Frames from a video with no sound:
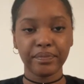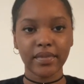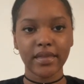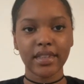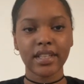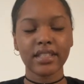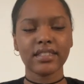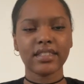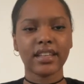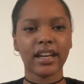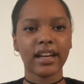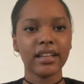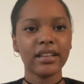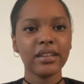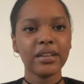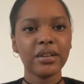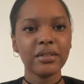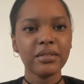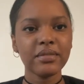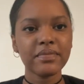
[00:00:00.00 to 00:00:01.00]
Side
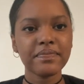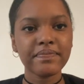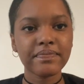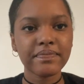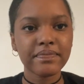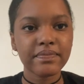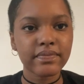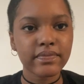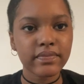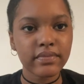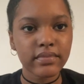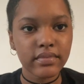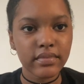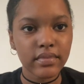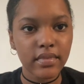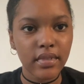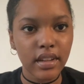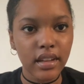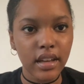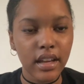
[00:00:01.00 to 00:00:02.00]
note,
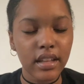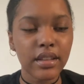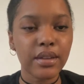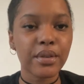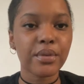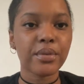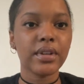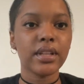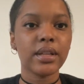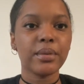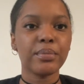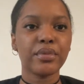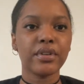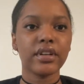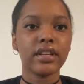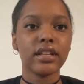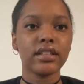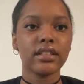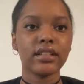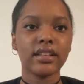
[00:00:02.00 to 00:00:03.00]
I look really
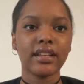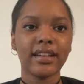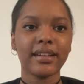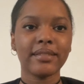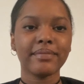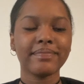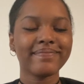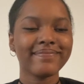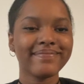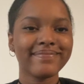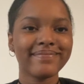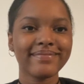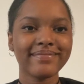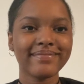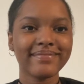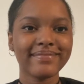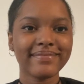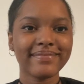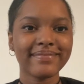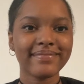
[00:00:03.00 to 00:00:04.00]
pretty today.
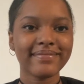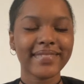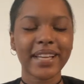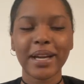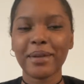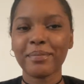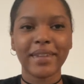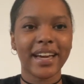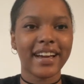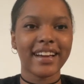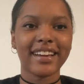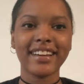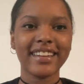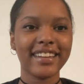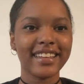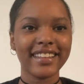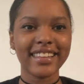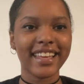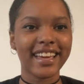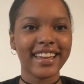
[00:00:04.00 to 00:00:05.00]
I'm not
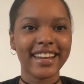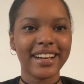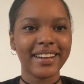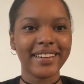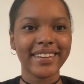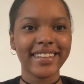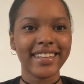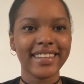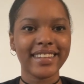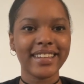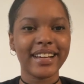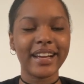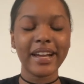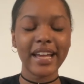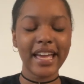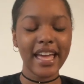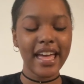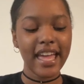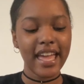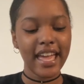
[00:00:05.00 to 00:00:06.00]
cutting that out either.
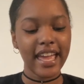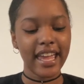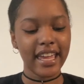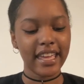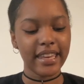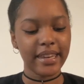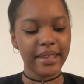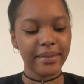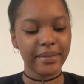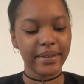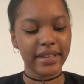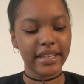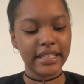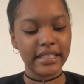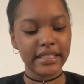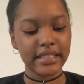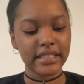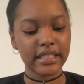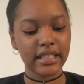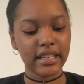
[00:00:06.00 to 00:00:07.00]

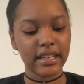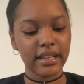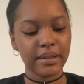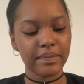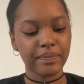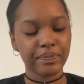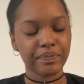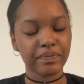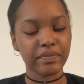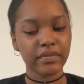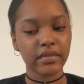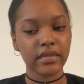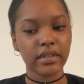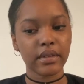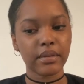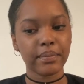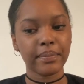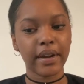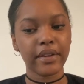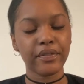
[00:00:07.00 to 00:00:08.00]
Anyways,
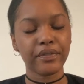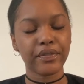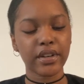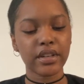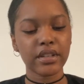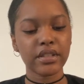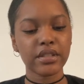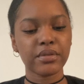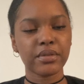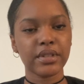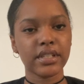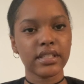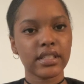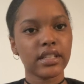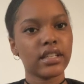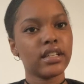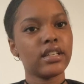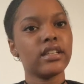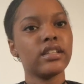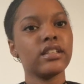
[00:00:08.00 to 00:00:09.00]
my first
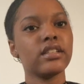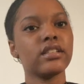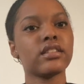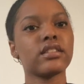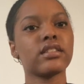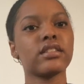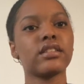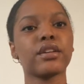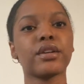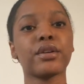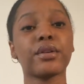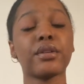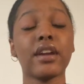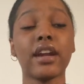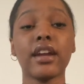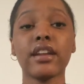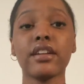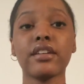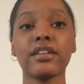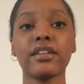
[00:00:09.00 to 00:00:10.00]
reason is the
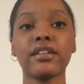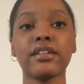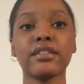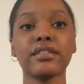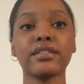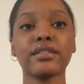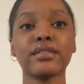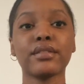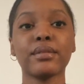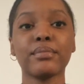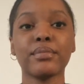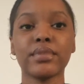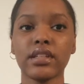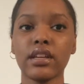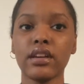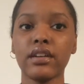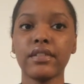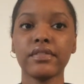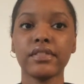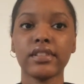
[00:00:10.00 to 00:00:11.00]
creators
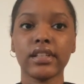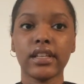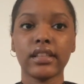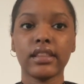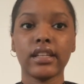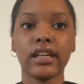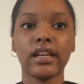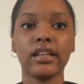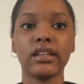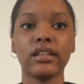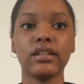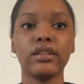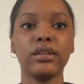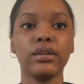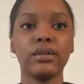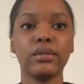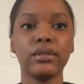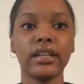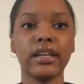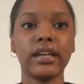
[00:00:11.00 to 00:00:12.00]
themselves said that
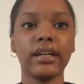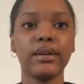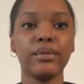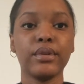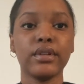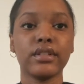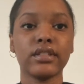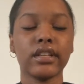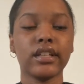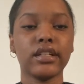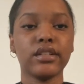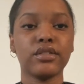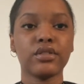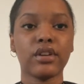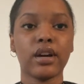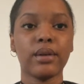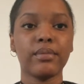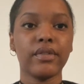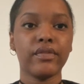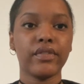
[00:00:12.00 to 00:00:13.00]
Doelet was a
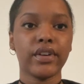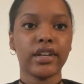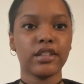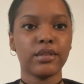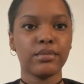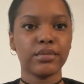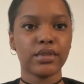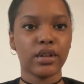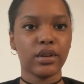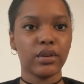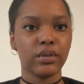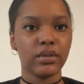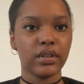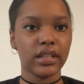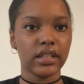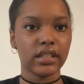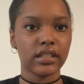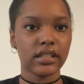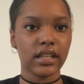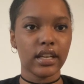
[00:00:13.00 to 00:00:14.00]
trauma victims
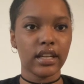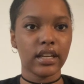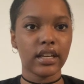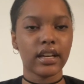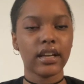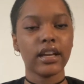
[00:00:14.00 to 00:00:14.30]
only aesthetic.